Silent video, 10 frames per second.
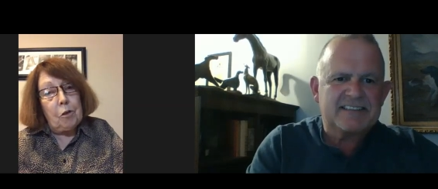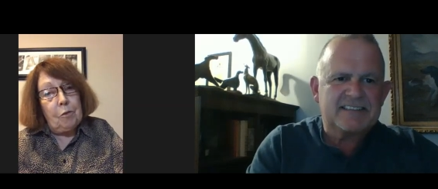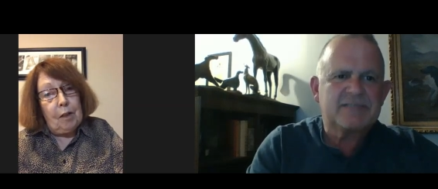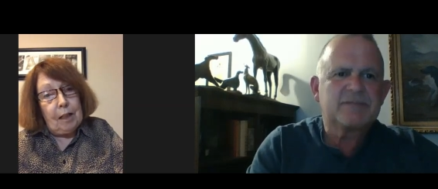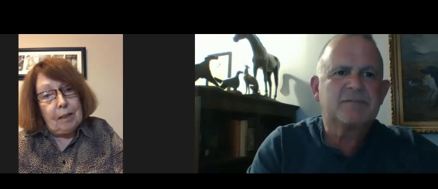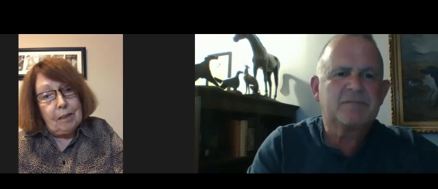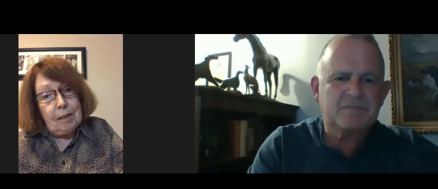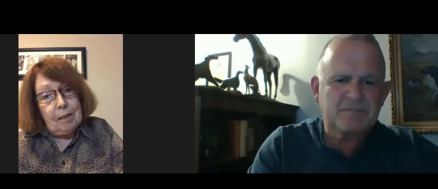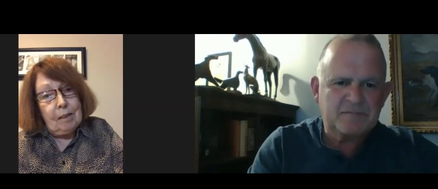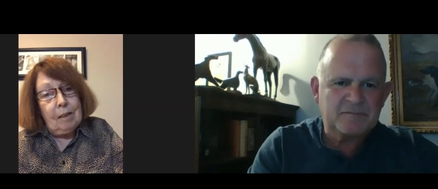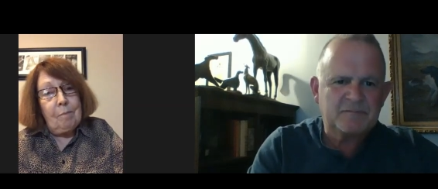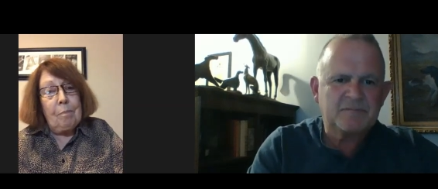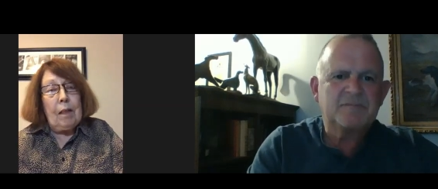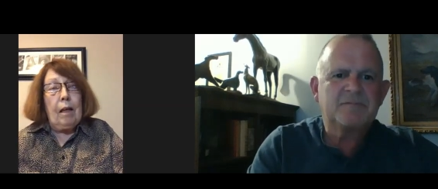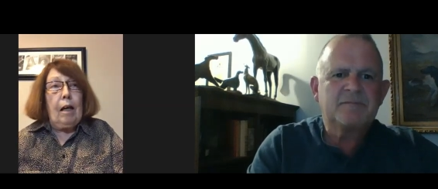Speaker 1: friends.
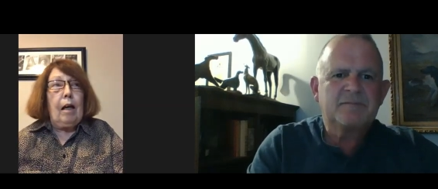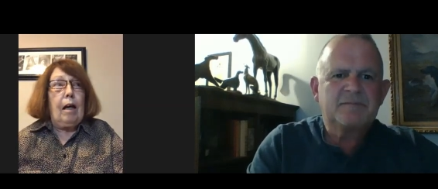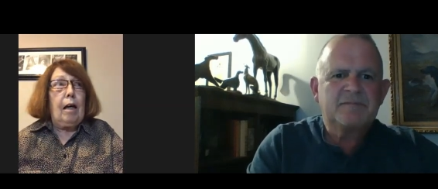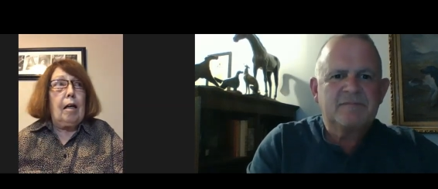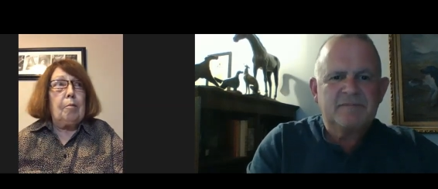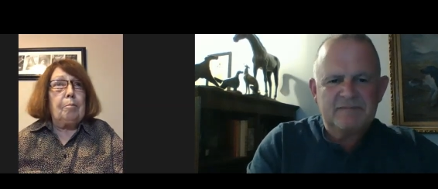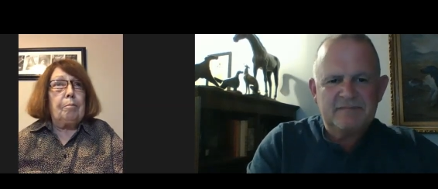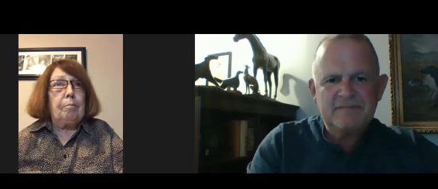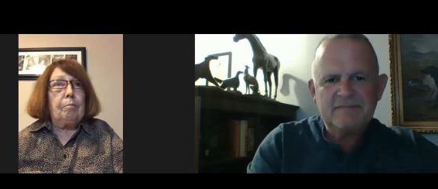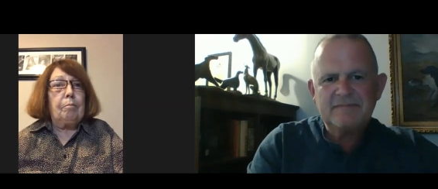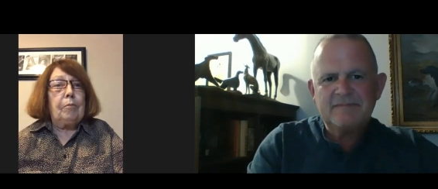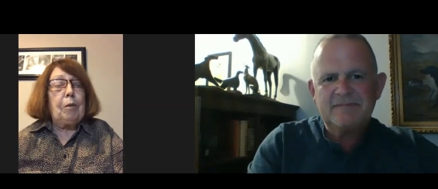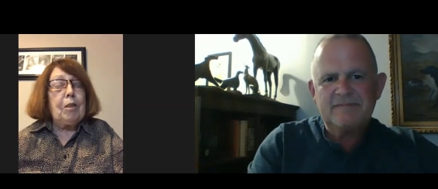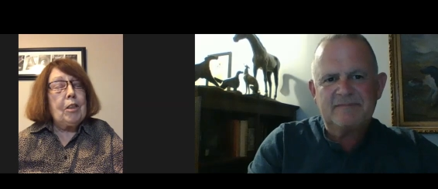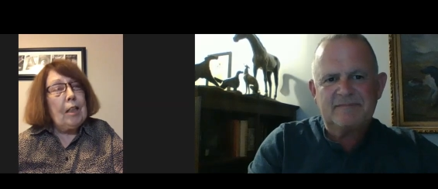Um, they
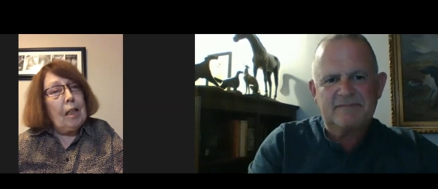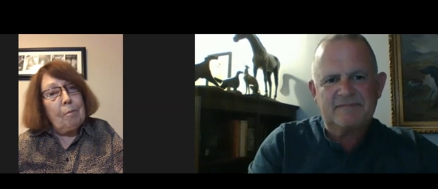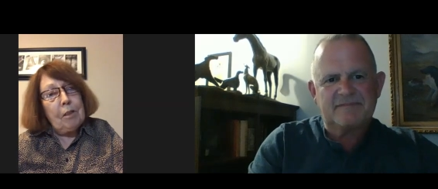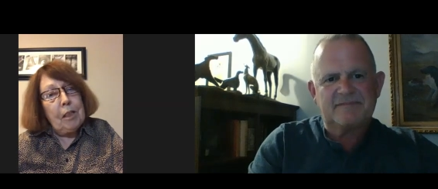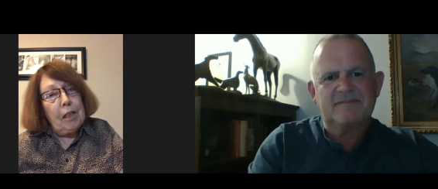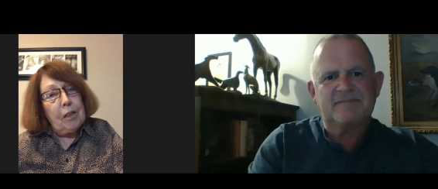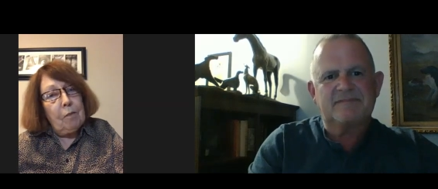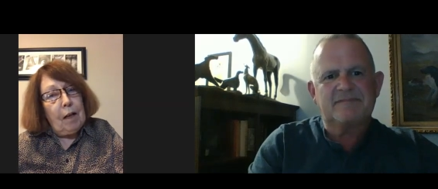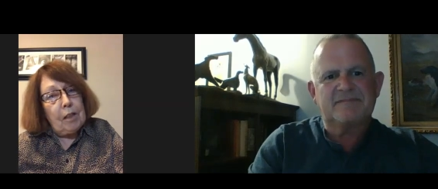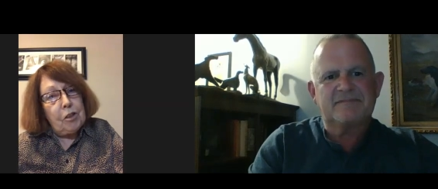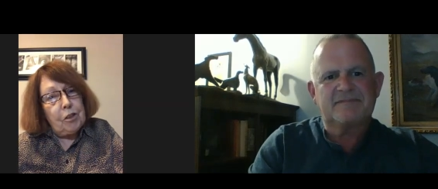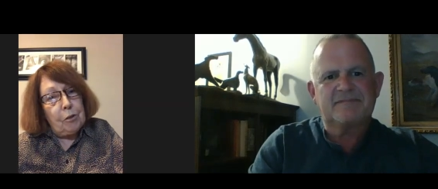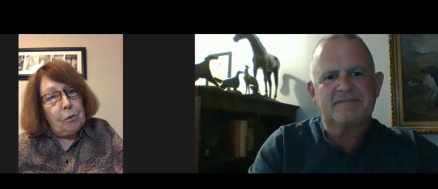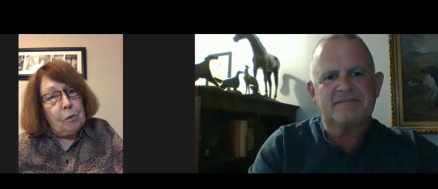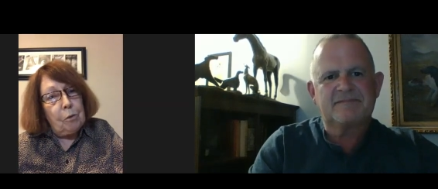would set up together at
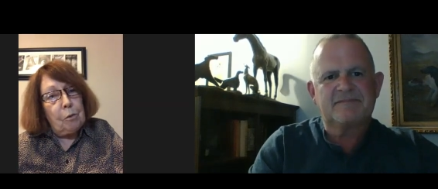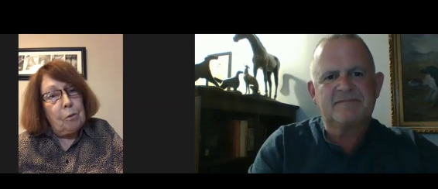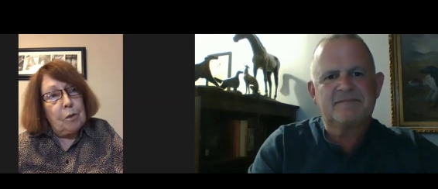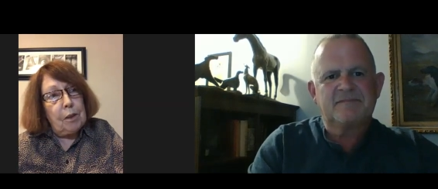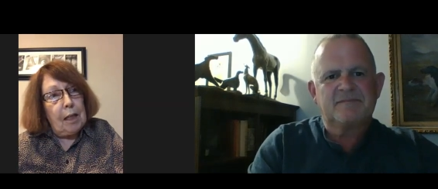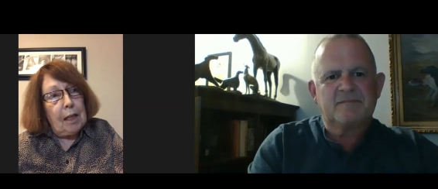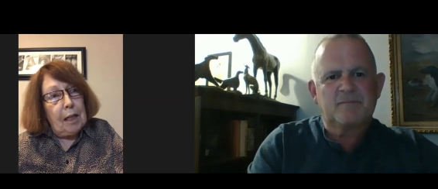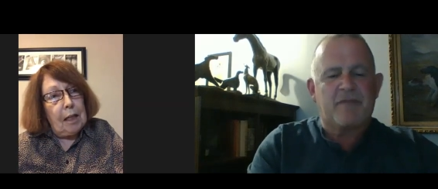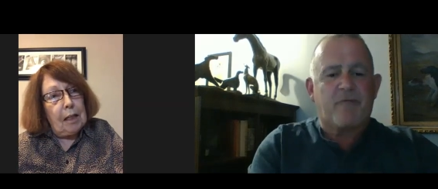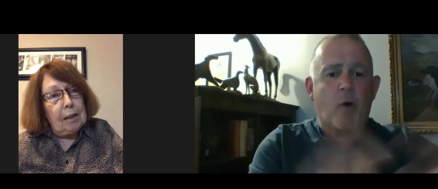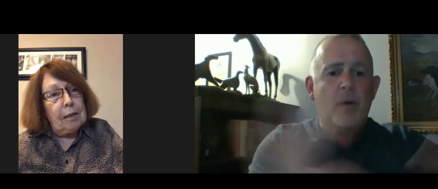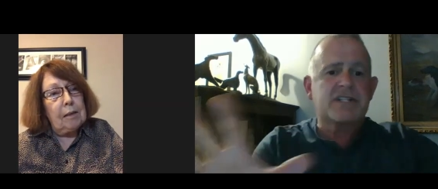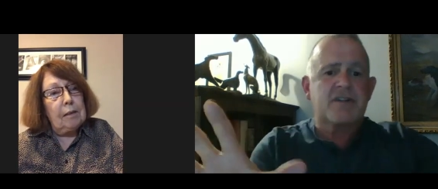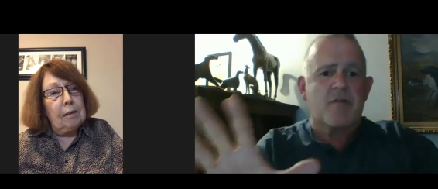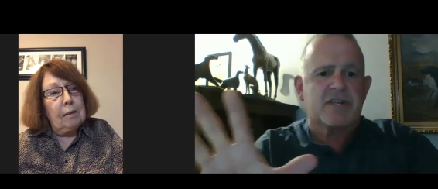shows. And we
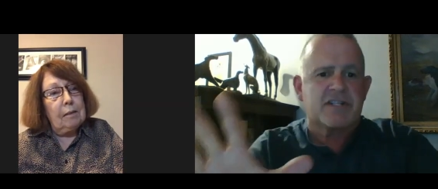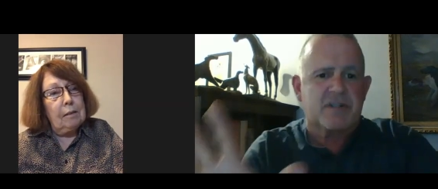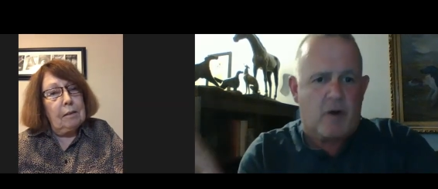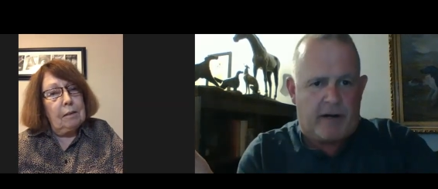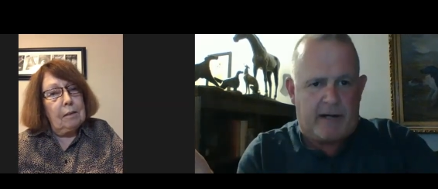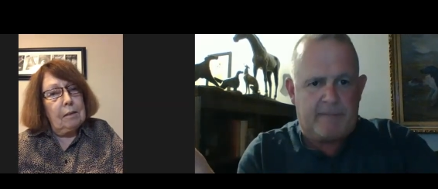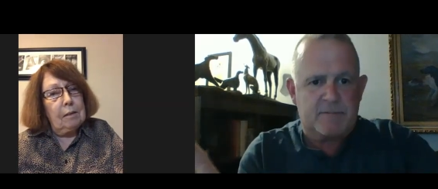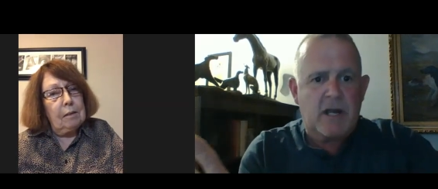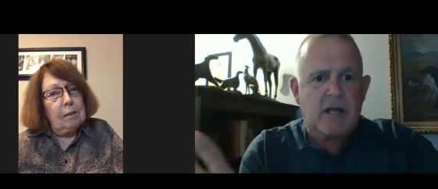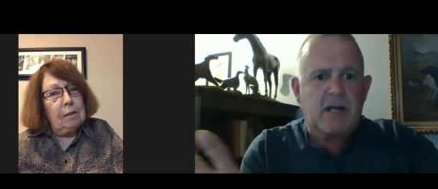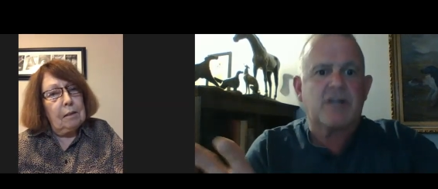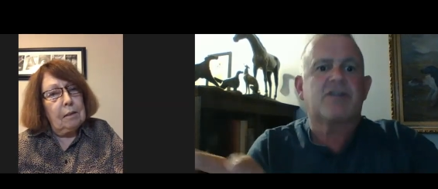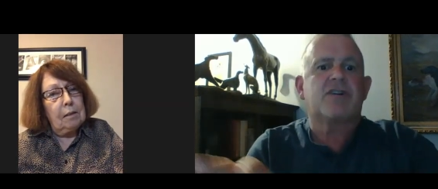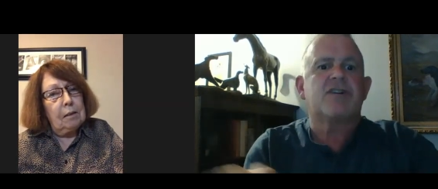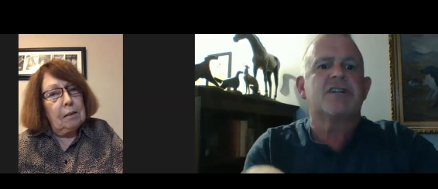start
Speaker 2: the story, can
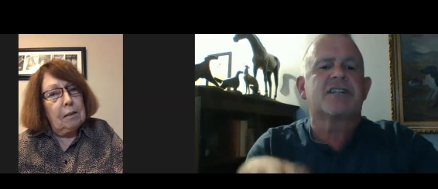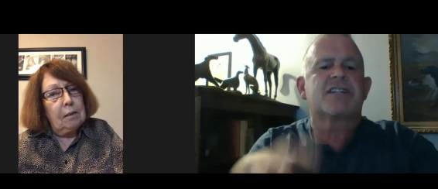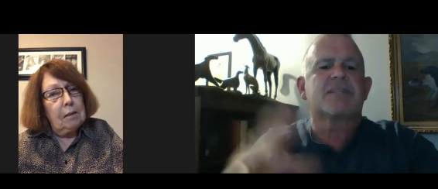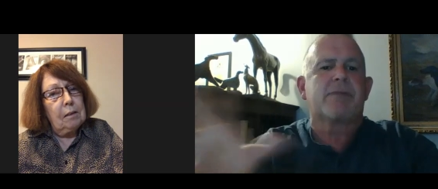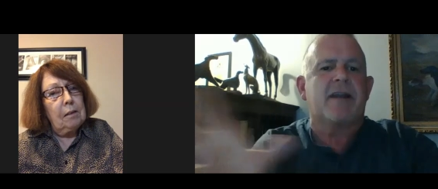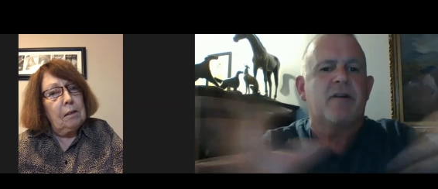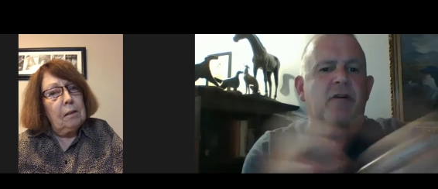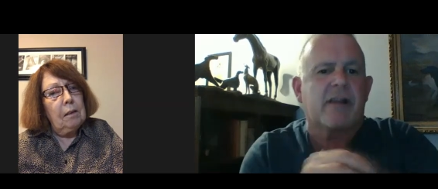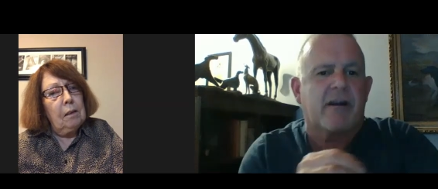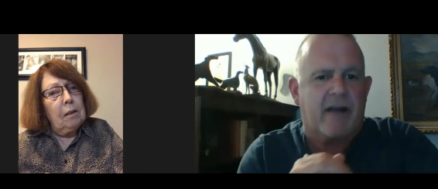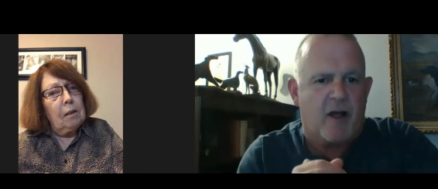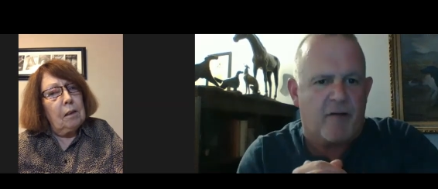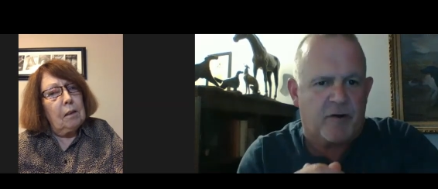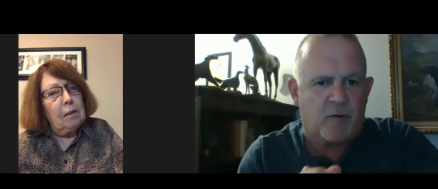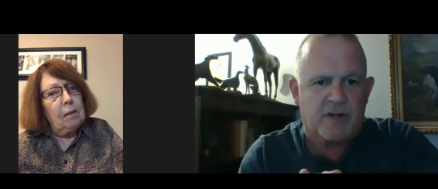you just explain who Clara
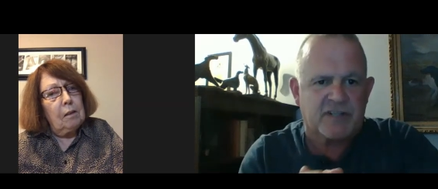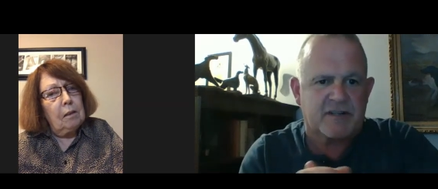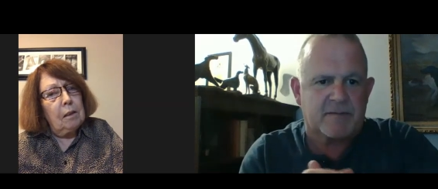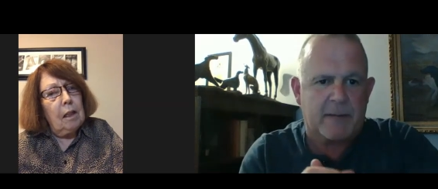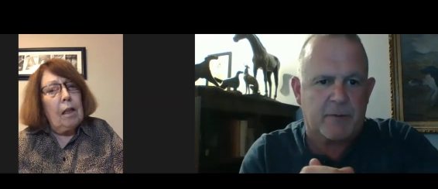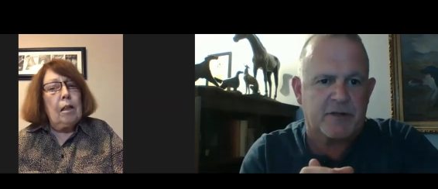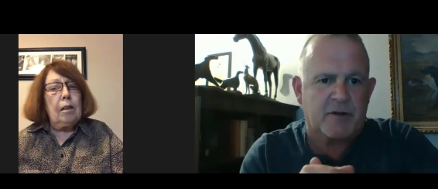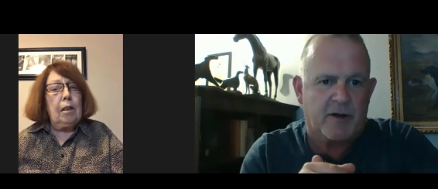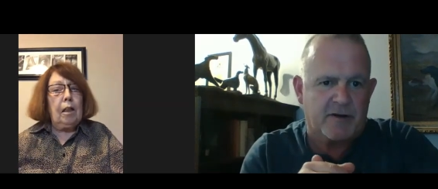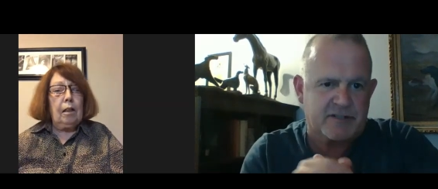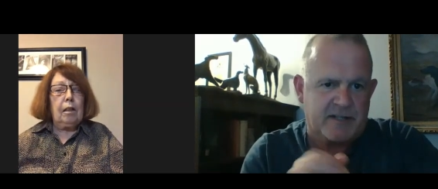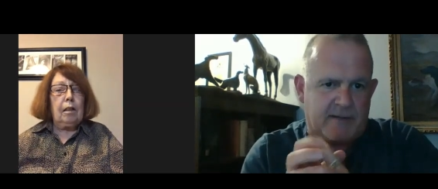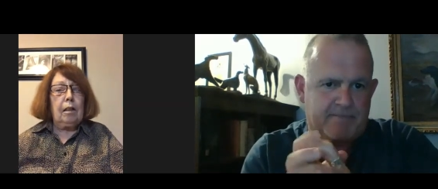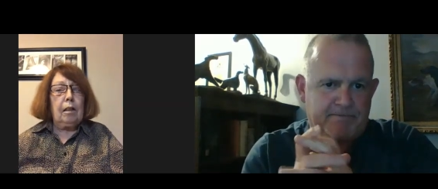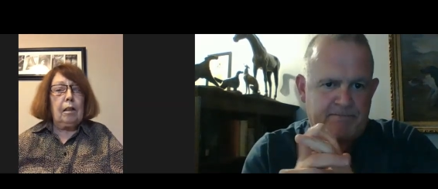Alford was to people that don't
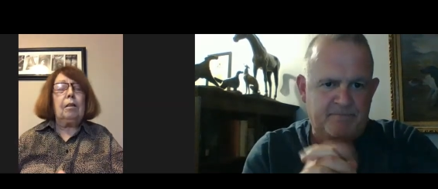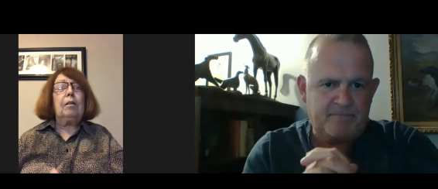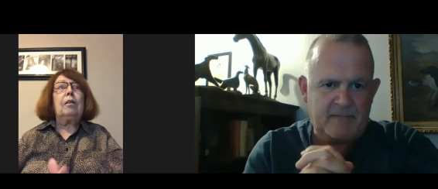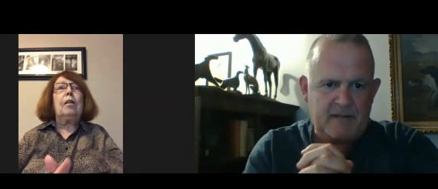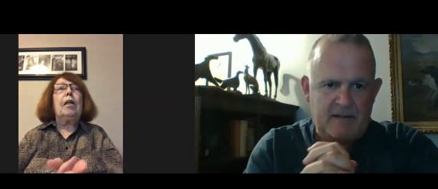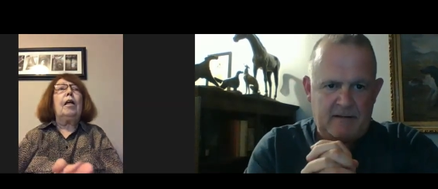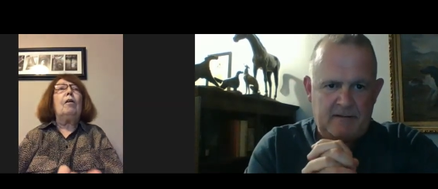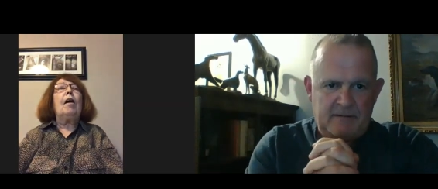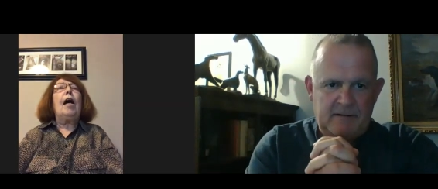understand?
Speaker 1: Clara